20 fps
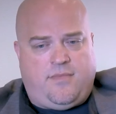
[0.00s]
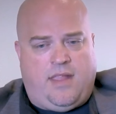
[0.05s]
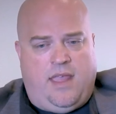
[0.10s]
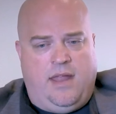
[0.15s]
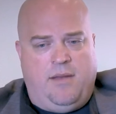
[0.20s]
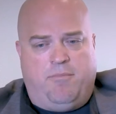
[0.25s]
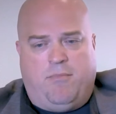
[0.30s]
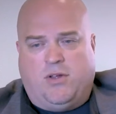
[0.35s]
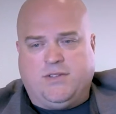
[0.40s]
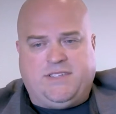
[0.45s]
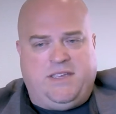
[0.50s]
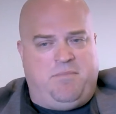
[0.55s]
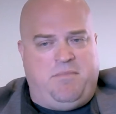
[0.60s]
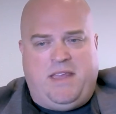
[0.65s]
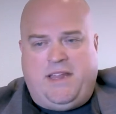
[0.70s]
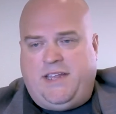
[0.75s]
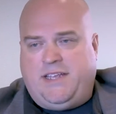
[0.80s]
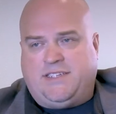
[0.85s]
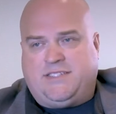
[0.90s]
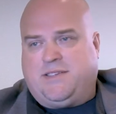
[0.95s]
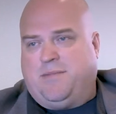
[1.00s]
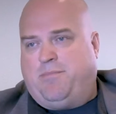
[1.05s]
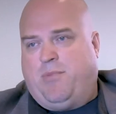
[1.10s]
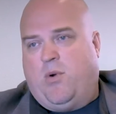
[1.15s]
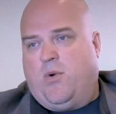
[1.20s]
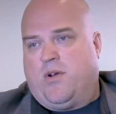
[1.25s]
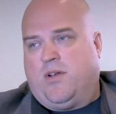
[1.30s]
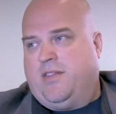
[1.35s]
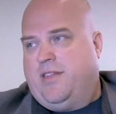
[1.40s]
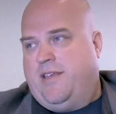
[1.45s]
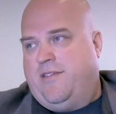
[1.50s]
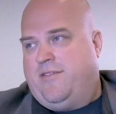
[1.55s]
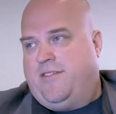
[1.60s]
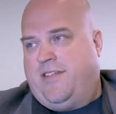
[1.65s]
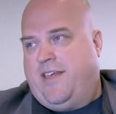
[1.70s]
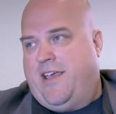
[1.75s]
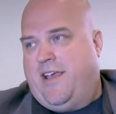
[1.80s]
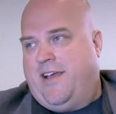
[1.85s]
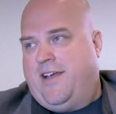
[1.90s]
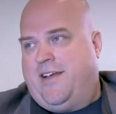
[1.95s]
and multimedia support lived
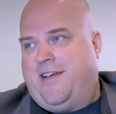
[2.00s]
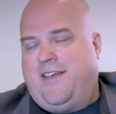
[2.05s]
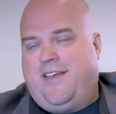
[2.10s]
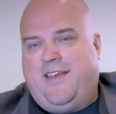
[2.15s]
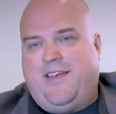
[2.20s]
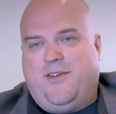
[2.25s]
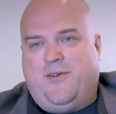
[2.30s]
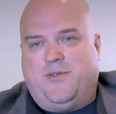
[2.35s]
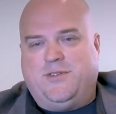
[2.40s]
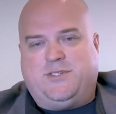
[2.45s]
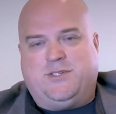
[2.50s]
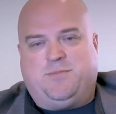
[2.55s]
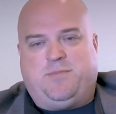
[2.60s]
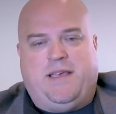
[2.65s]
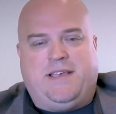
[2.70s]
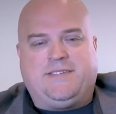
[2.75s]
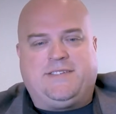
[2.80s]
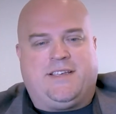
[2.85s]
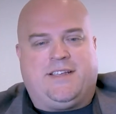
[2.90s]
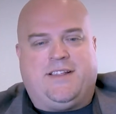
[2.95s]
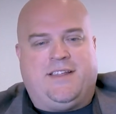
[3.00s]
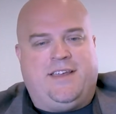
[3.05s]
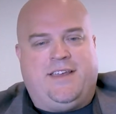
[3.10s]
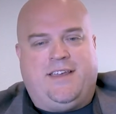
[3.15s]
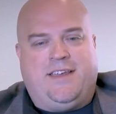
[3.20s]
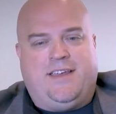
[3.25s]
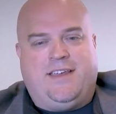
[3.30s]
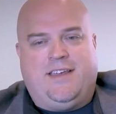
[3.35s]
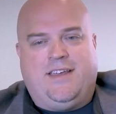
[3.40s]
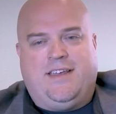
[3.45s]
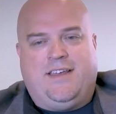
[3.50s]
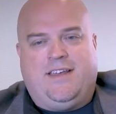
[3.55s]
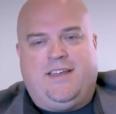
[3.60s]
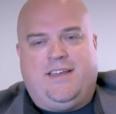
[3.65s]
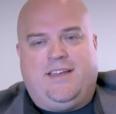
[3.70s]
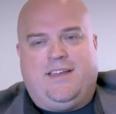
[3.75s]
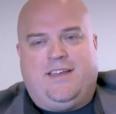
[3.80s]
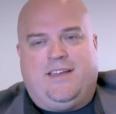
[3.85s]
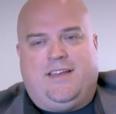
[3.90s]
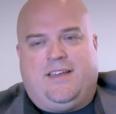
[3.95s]
there, which is basically
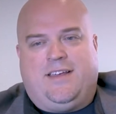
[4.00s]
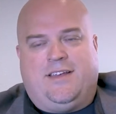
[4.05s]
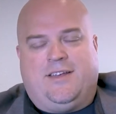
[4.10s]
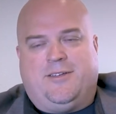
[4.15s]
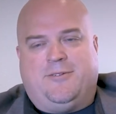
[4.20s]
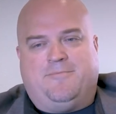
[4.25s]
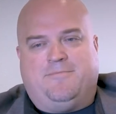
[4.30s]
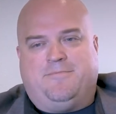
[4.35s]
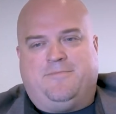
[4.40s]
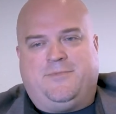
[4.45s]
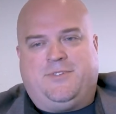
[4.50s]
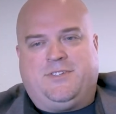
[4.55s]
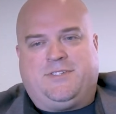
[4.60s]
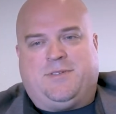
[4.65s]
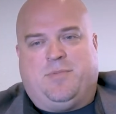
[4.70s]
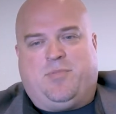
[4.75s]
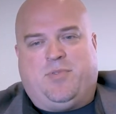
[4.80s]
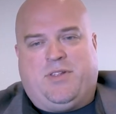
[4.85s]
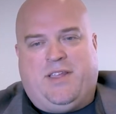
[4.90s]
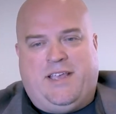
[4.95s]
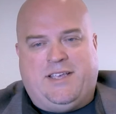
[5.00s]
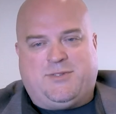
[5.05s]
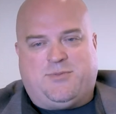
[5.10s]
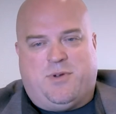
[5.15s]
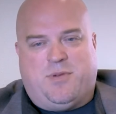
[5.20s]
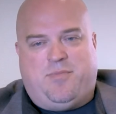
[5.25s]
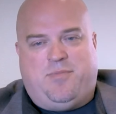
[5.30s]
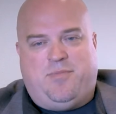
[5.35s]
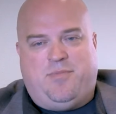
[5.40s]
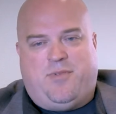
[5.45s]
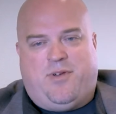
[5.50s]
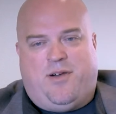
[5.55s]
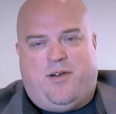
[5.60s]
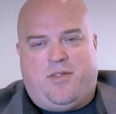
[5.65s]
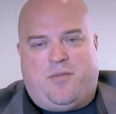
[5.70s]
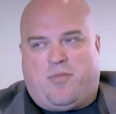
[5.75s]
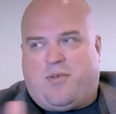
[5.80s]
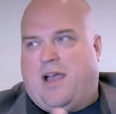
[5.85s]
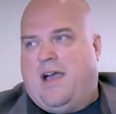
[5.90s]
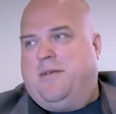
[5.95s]
um, just a place where all
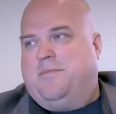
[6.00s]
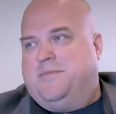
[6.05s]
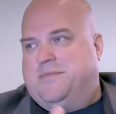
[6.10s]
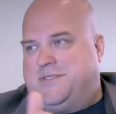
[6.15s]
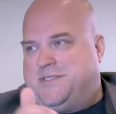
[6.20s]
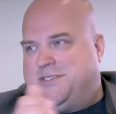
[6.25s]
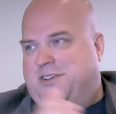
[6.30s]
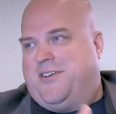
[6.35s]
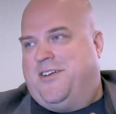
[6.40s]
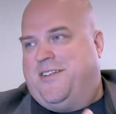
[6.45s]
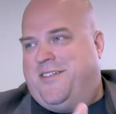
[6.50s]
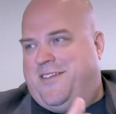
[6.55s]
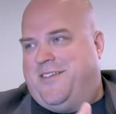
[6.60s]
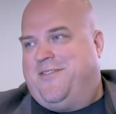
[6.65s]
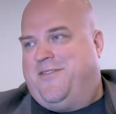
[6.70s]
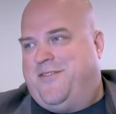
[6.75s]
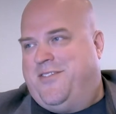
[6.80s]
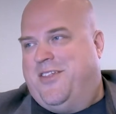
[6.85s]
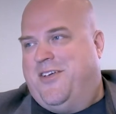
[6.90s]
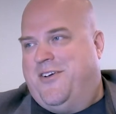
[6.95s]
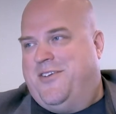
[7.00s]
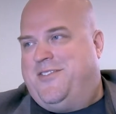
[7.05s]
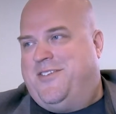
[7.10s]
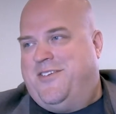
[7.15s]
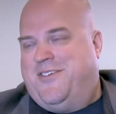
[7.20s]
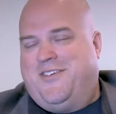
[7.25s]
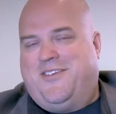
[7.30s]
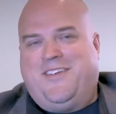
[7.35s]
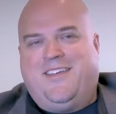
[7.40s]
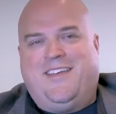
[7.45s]
the problems started to flow to.